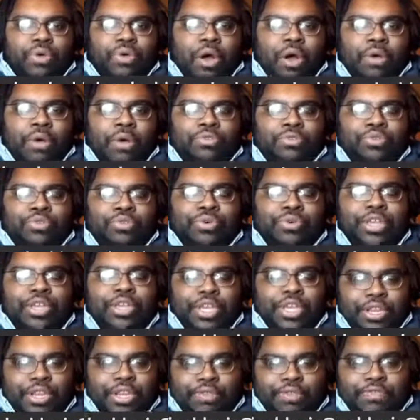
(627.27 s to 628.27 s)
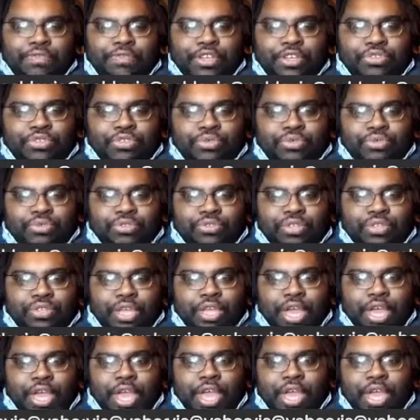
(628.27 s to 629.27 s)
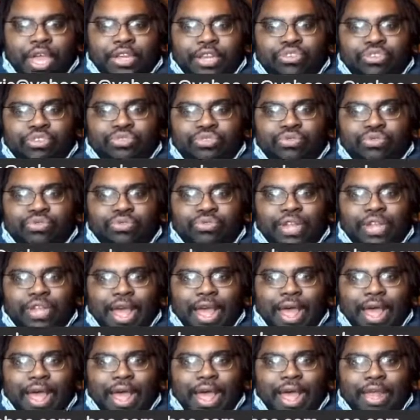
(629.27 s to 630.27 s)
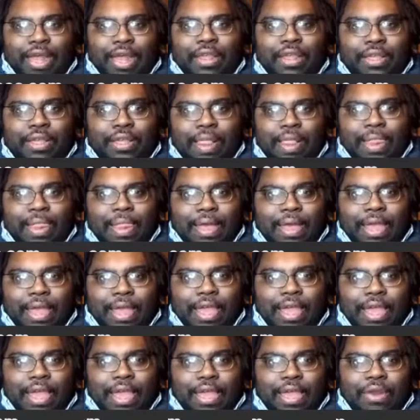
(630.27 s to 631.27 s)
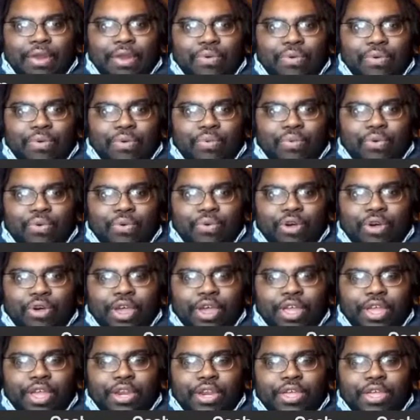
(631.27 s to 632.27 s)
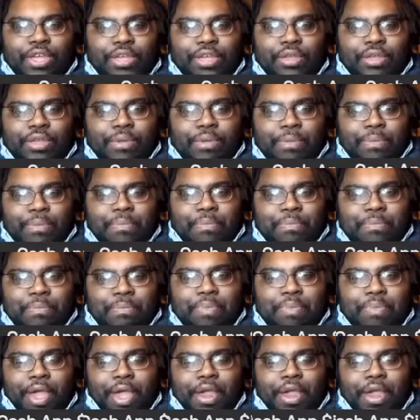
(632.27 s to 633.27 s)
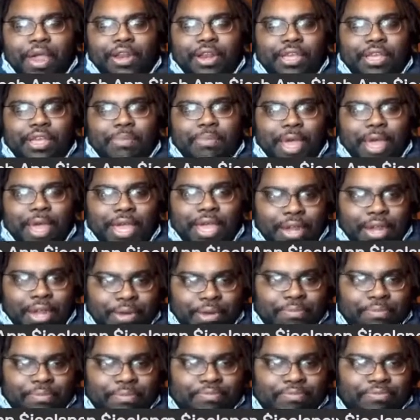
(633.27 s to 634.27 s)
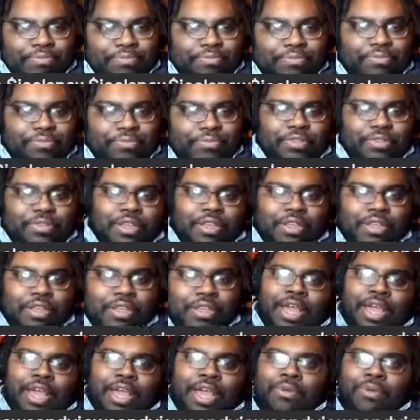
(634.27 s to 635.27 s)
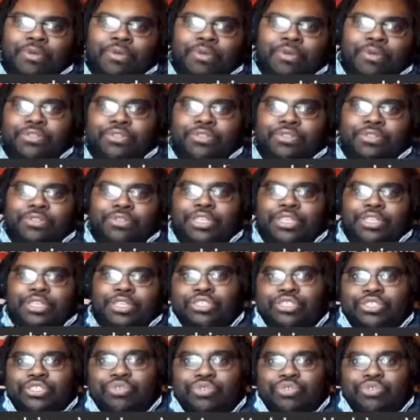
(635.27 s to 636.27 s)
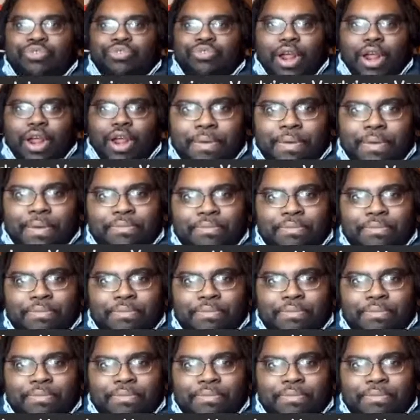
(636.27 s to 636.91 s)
Three individuals, and two died and one barely made it. Now, we've been seeing how